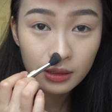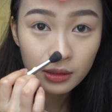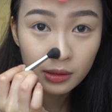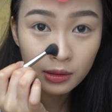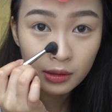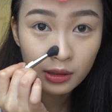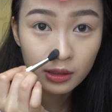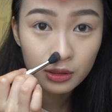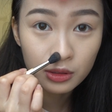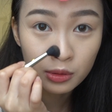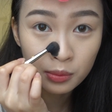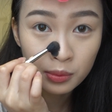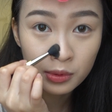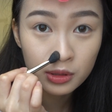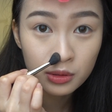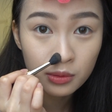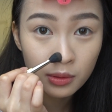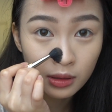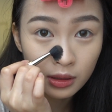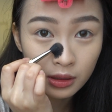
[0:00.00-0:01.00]
you're super
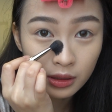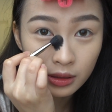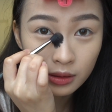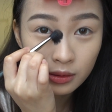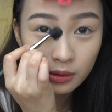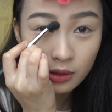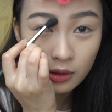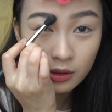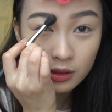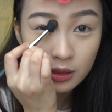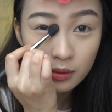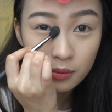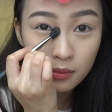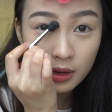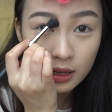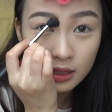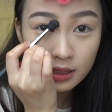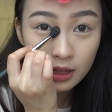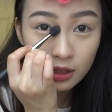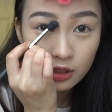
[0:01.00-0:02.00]
swollen because it
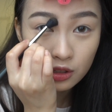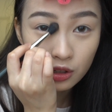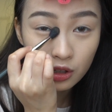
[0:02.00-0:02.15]
makes such a